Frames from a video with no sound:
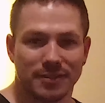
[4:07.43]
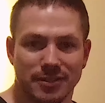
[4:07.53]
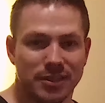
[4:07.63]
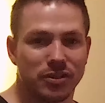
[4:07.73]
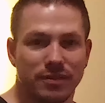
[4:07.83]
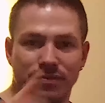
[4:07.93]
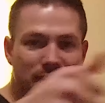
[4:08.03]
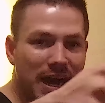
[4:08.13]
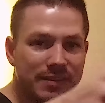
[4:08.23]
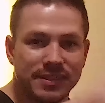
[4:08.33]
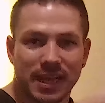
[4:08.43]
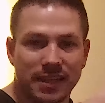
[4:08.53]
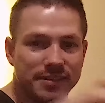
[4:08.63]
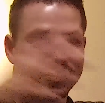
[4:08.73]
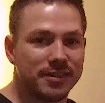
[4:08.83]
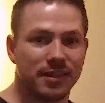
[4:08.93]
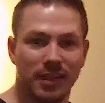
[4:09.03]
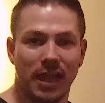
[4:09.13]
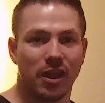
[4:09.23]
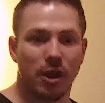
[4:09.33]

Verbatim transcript: Seriously, 5 seconds, let